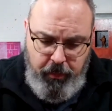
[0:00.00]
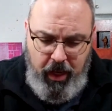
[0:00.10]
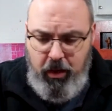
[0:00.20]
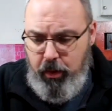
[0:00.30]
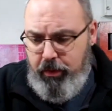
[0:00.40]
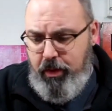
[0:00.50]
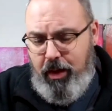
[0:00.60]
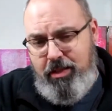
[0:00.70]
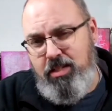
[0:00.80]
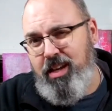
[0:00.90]
anyway,
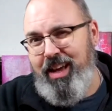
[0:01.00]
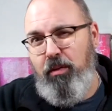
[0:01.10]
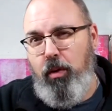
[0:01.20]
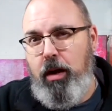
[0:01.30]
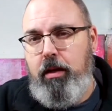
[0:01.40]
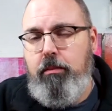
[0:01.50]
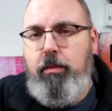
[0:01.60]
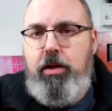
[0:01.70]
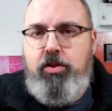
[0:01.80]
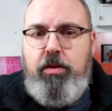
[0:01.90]
I just kind of want to
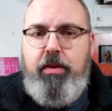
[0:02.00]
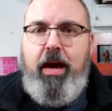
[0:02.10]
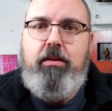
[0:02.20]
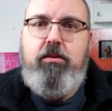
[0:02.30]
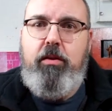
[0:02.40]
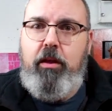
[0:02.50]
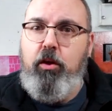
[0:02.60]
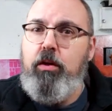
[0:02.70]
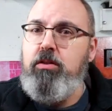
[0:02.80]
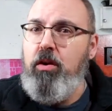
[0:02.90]
mention that so that
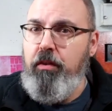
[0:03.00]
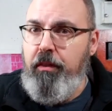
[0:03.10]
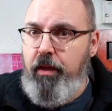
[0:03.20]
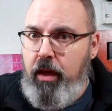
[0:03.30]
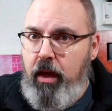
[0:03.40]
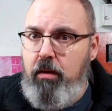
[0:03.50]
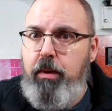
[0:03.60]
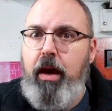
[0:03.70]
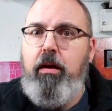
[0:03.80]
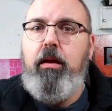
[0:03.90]
you can start thinking
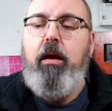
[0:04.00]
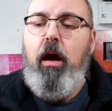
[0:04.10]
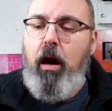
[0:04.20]
about it.